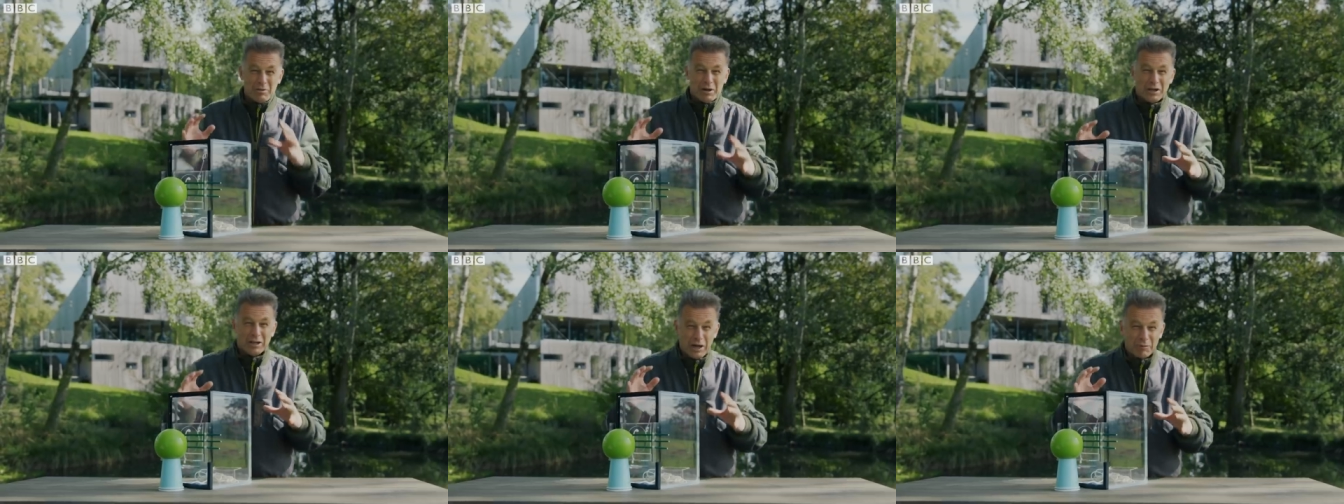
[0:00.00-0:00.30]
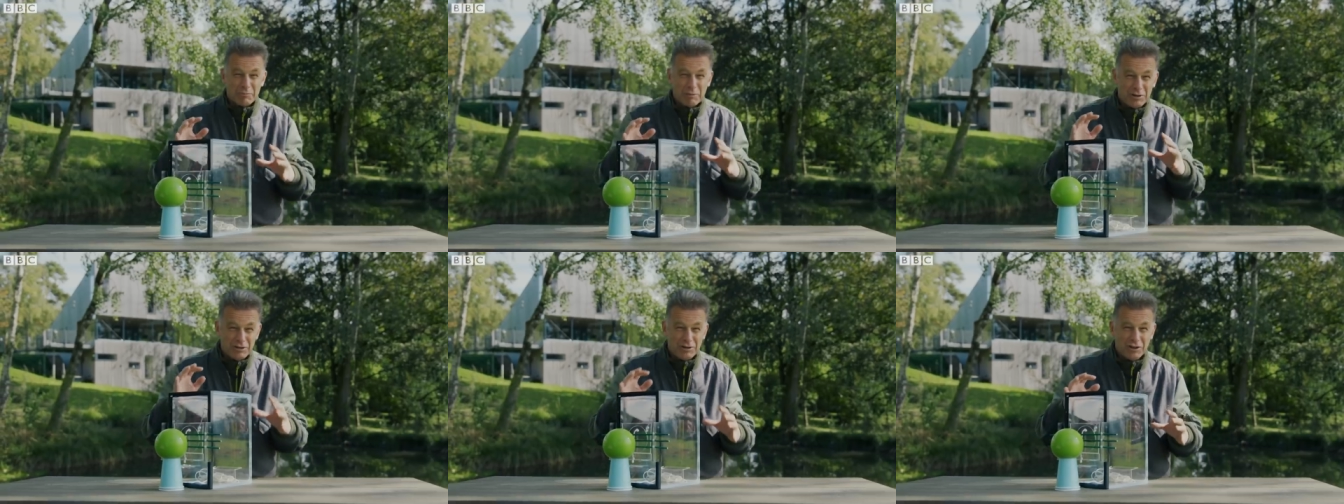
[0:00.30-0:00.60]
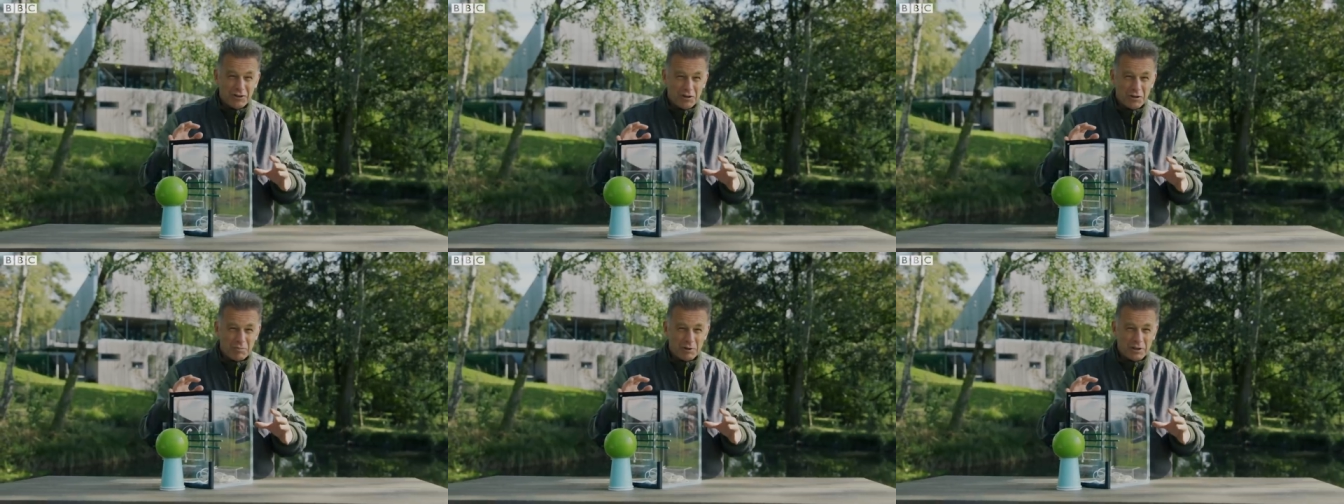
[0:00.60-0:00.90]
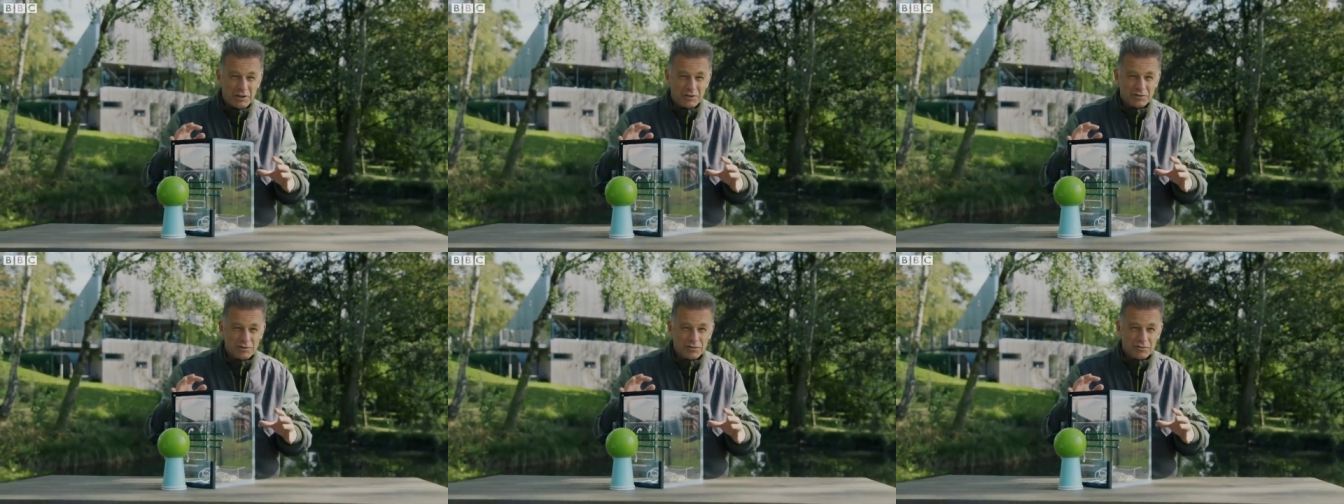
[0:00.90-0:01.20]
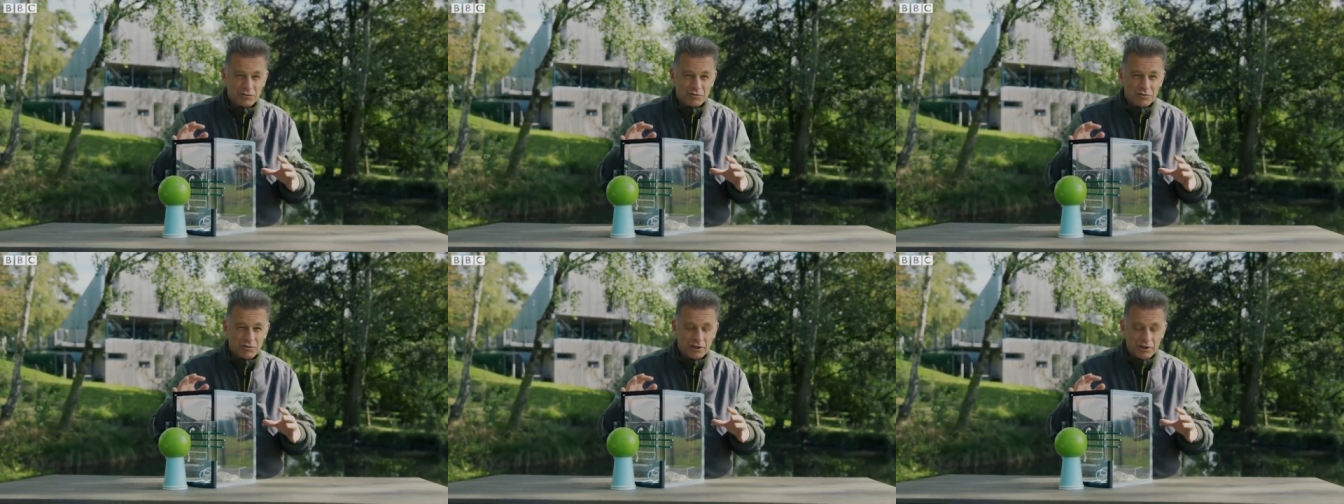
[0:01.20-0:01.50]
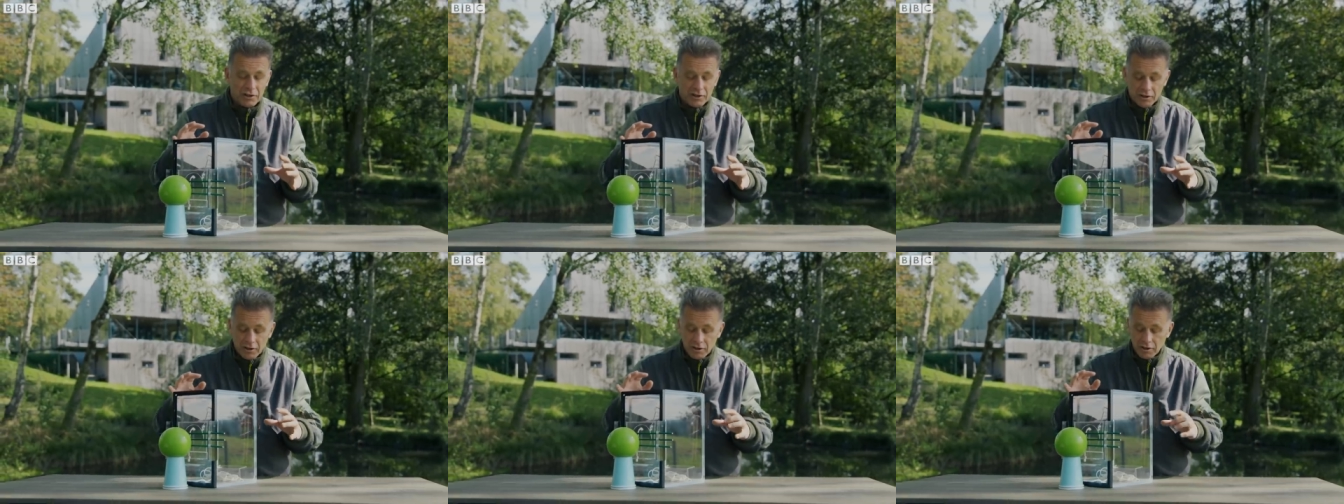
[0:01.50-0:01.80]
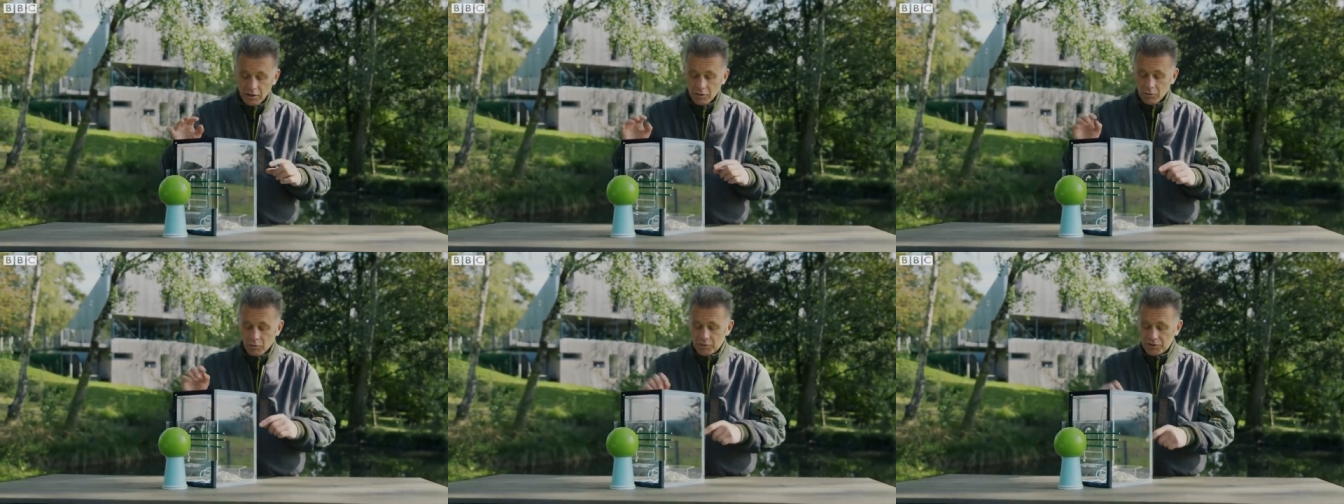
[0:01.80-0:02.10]
pick up another piece of string,
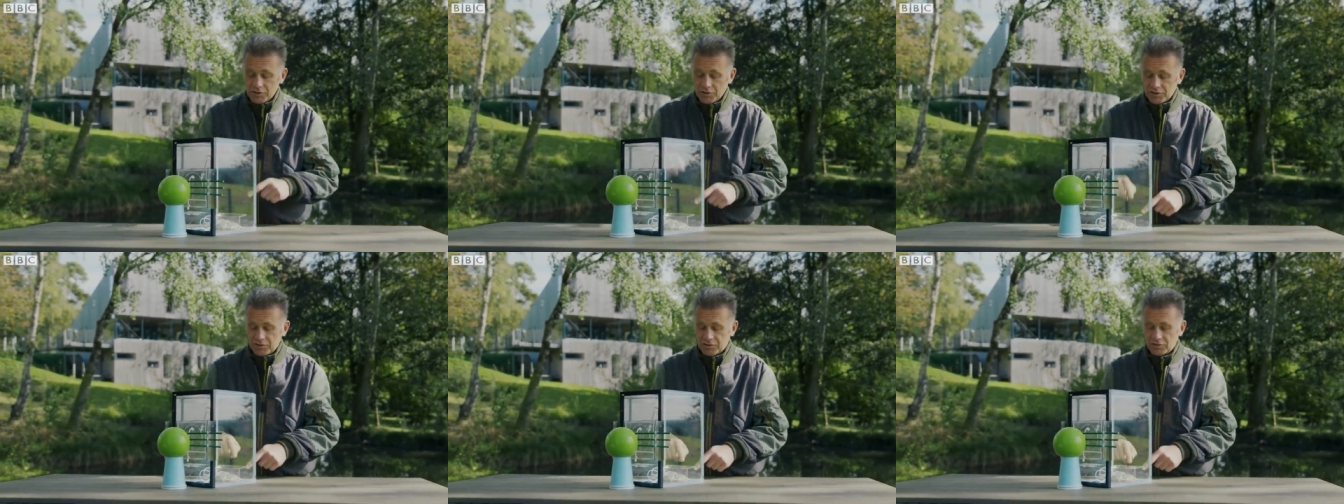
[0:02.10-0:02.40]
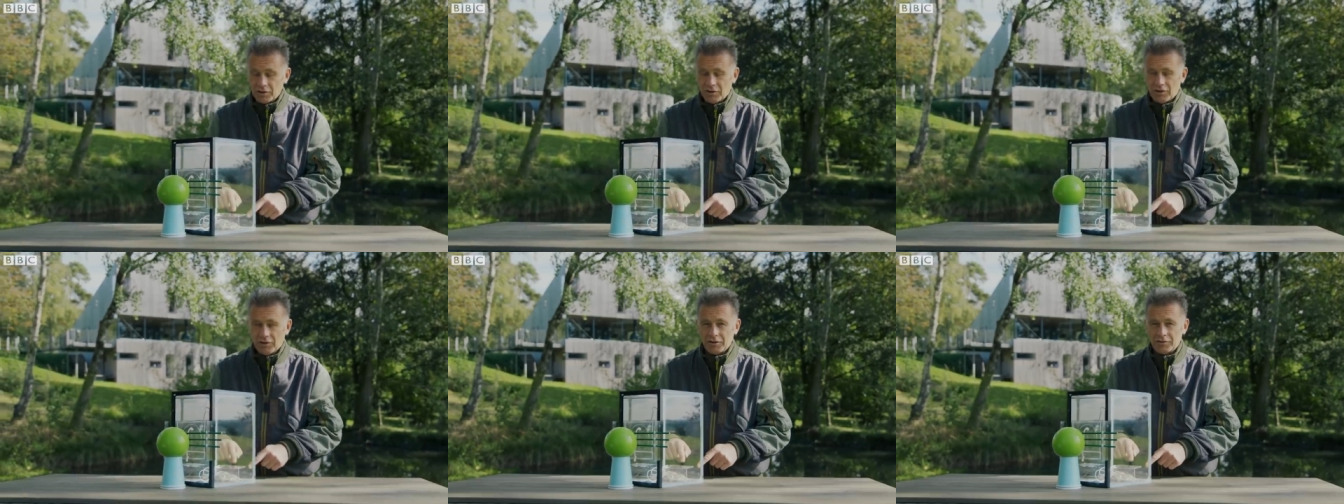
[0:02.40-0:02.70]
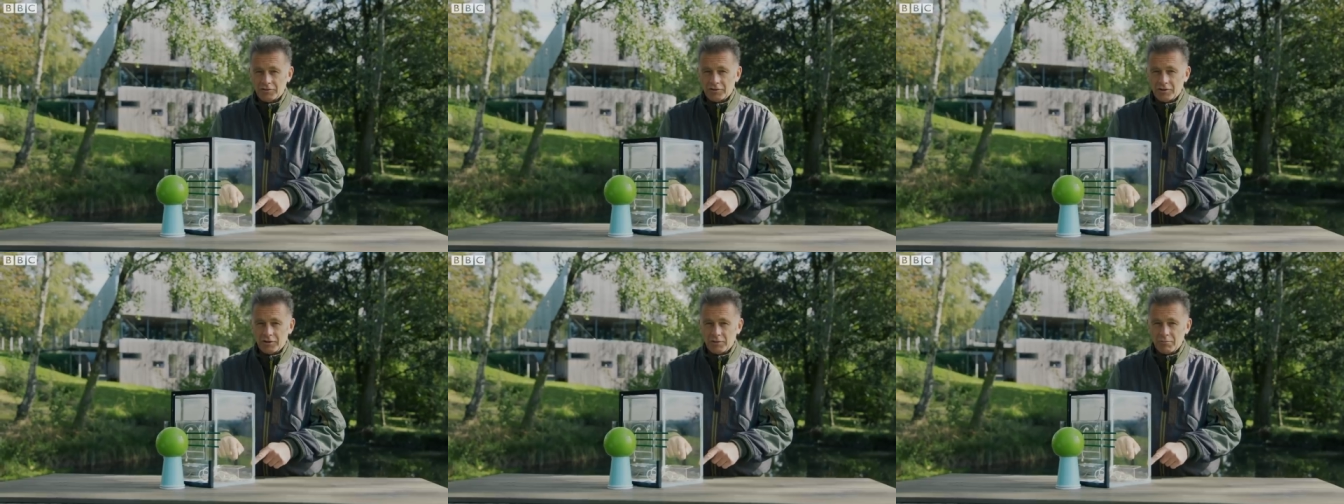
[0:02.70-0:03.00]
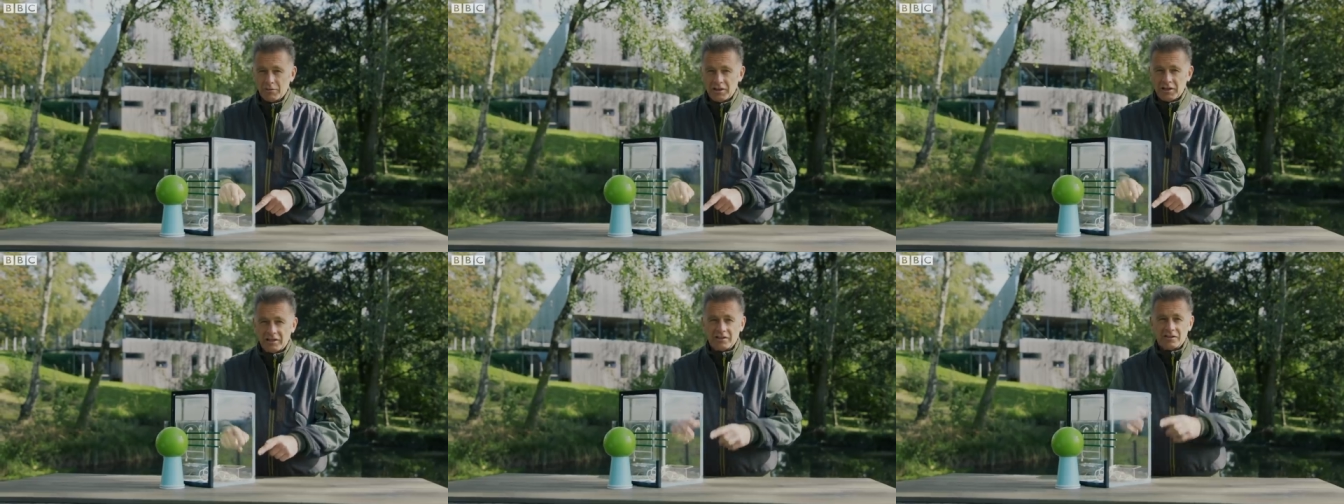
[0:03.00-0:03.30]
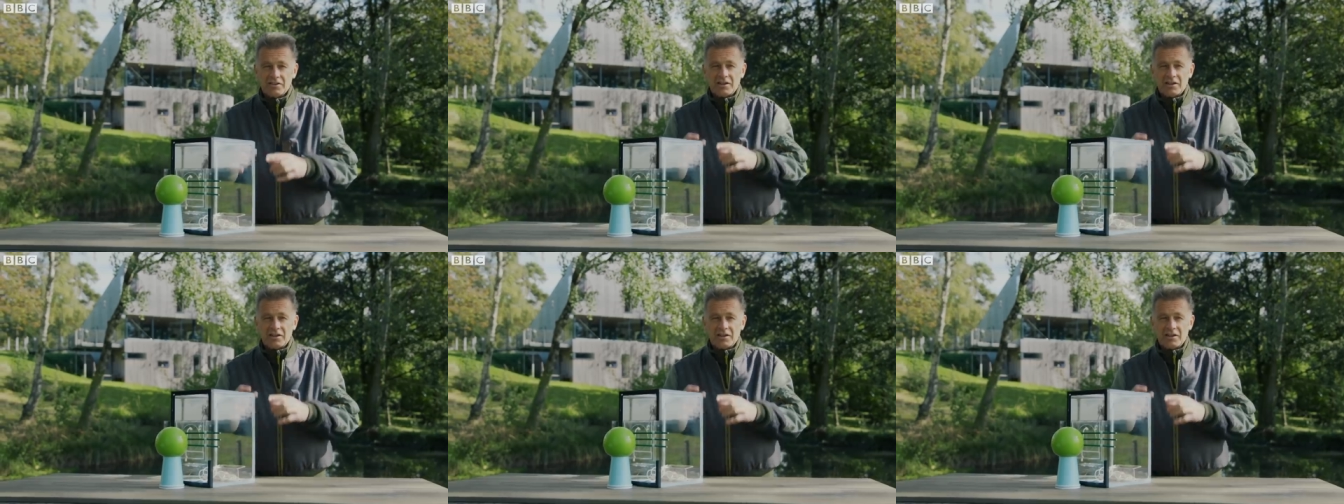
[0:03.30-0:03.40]
which is tied to the meat.